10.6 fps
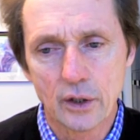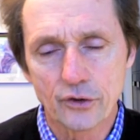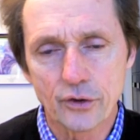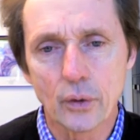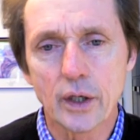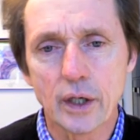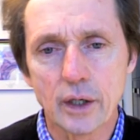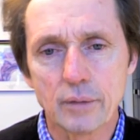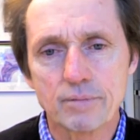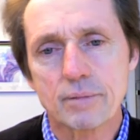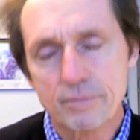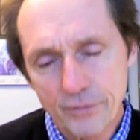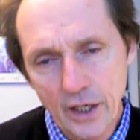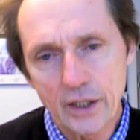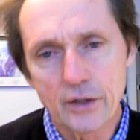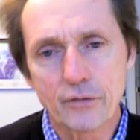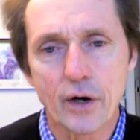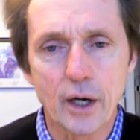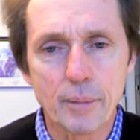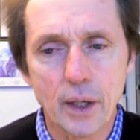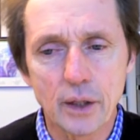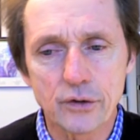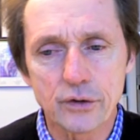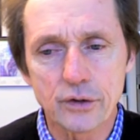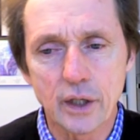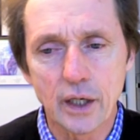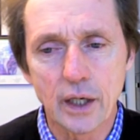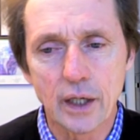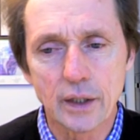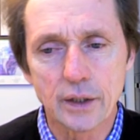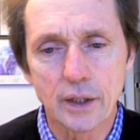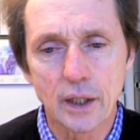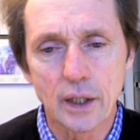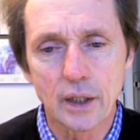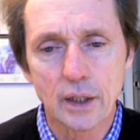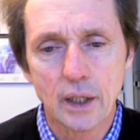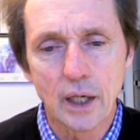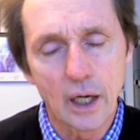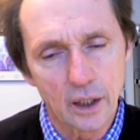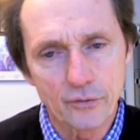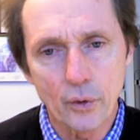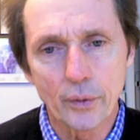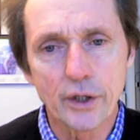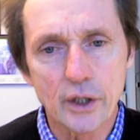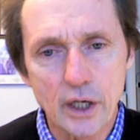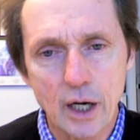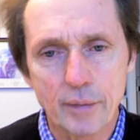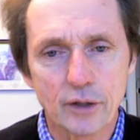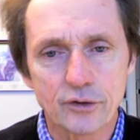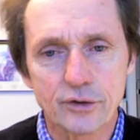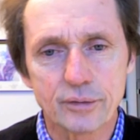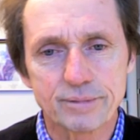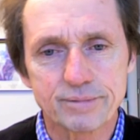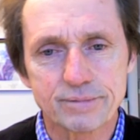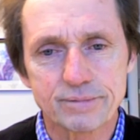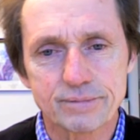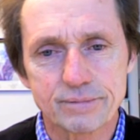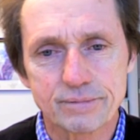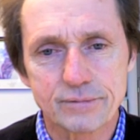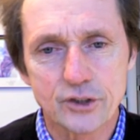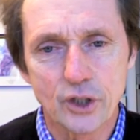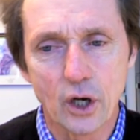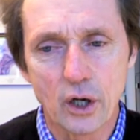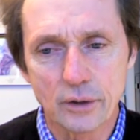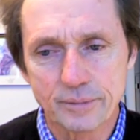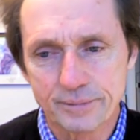So, again, thank you very much, and uh, I look forward to your comments. So long.